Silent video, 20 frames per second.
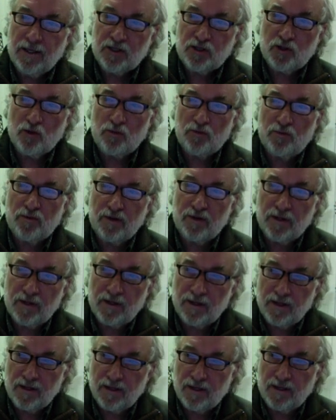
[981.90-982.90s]
So
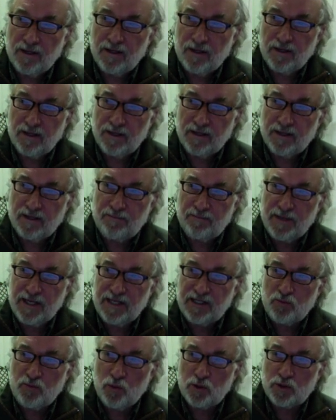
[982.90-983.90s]
the
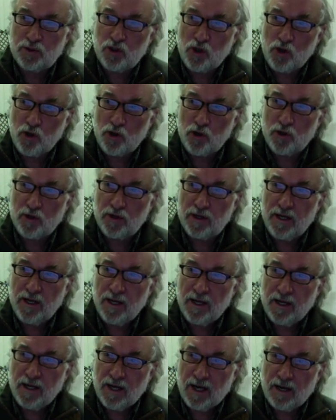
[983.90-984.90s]
beast will turn
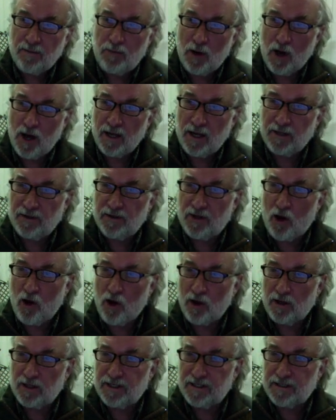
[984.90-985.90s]
upon the
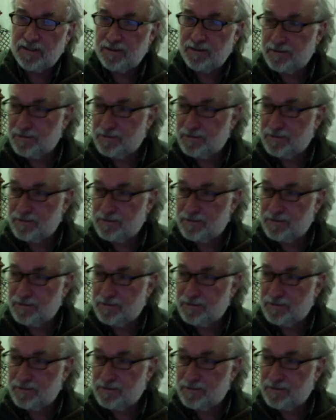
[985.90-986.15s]
harlot.